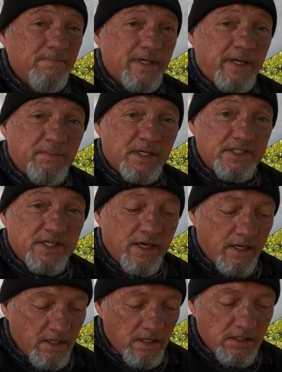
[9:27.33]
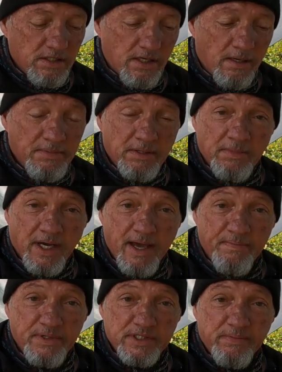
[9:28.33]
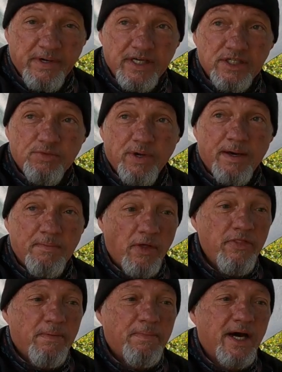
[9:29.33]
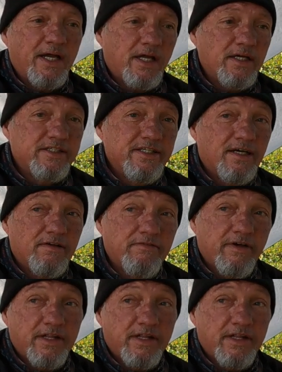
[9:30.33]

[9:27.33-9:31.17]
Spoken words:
But I must say, I'm in my happy space when I'm on the bike itself.